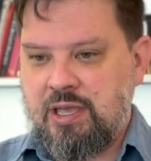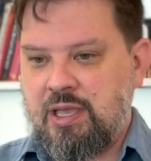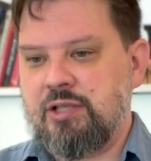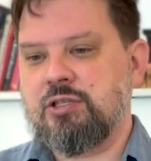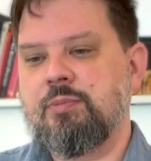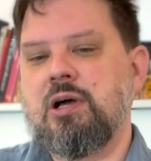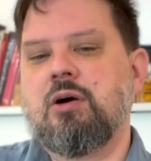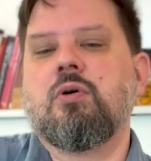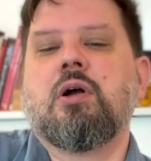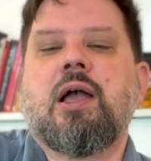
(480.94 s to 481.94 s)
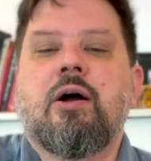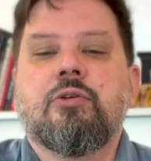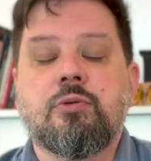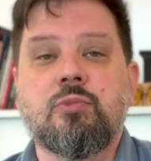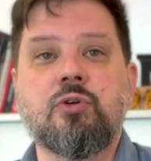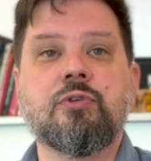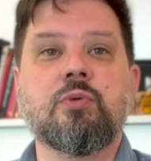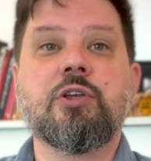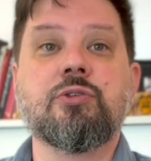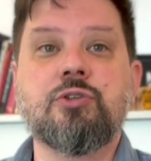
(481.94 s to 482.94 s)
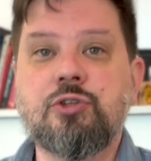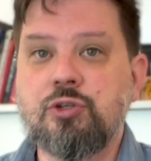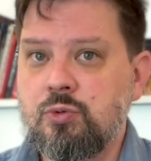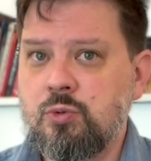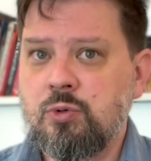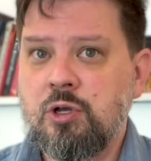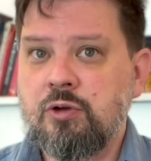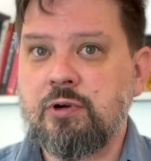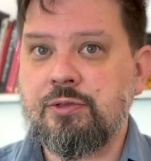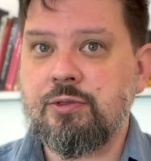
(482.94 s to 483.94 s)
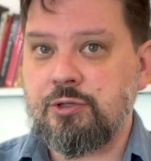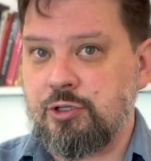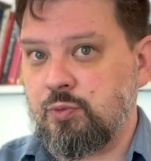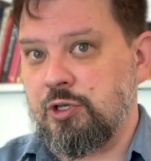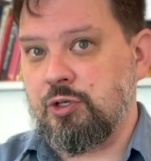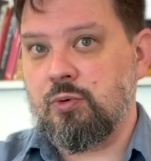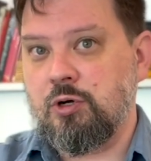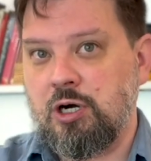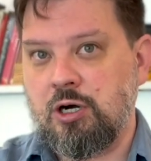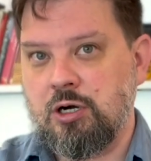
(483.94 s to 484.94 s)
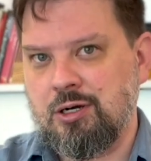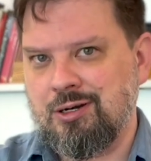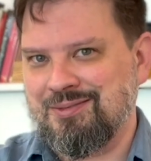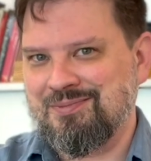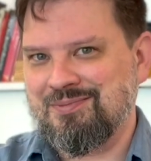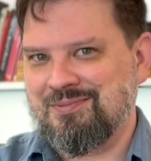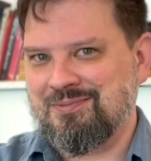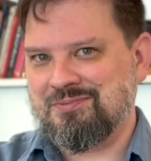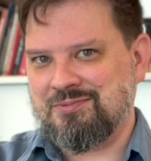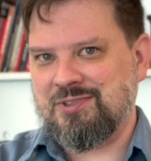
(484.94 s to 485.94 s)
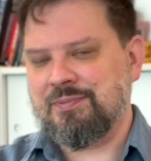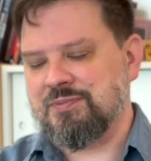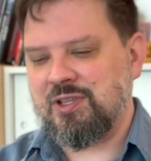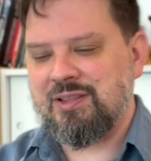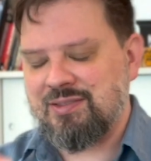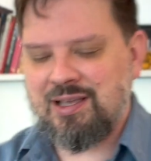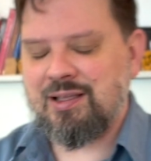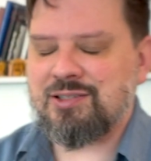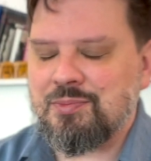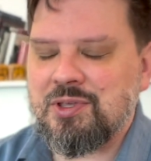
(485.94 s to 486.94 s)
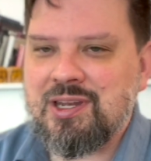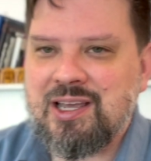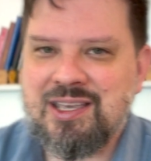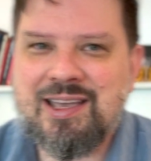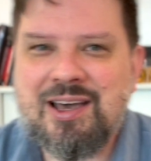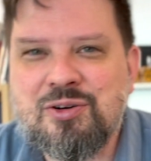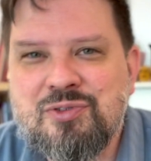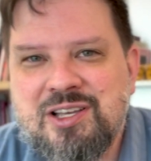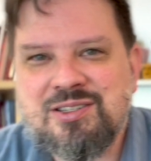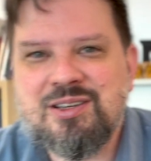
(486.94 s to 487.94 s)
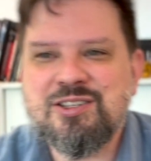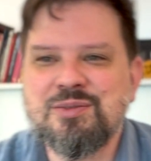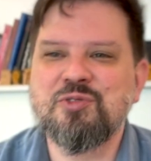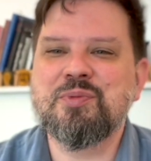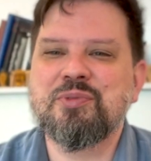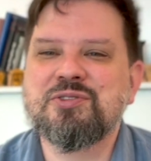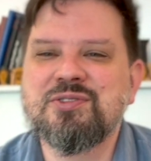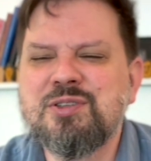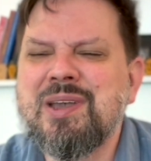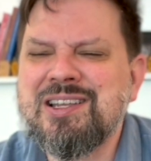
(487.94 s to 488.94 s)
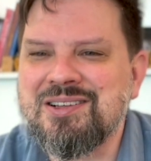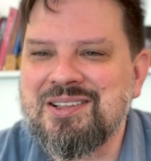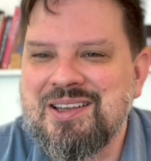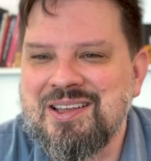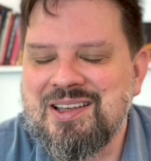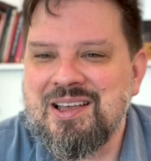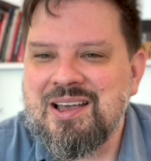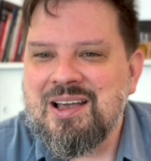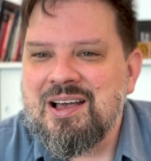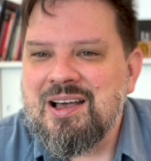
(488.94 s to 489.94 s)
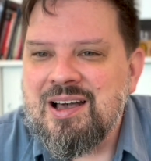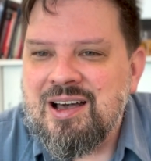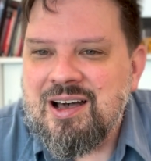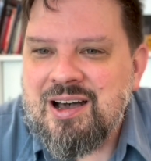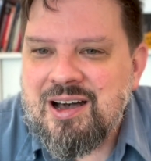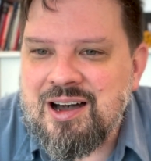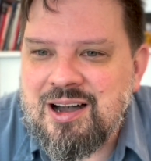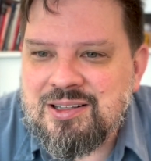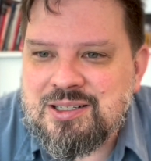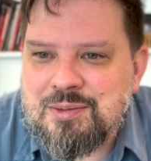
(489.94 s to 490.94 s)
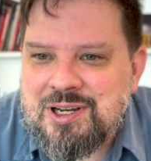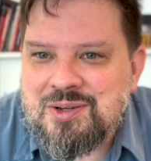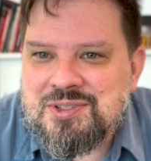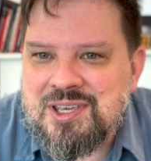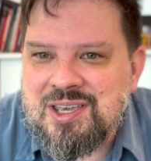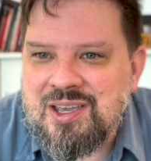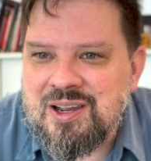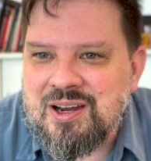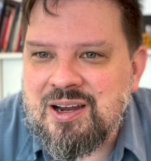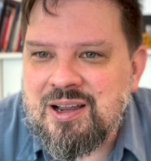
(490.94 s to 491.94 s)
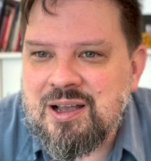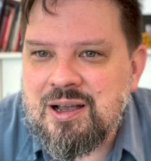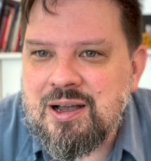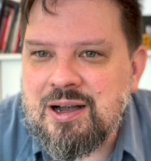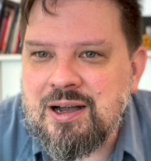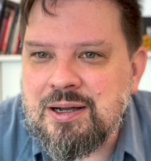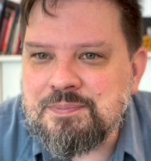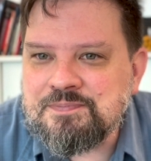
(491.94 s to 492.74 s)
it's about how you move and what you do rather than just what you are. Right, so that's something that I geek out over as a movement person, semantically. Looking at my notes here. Right,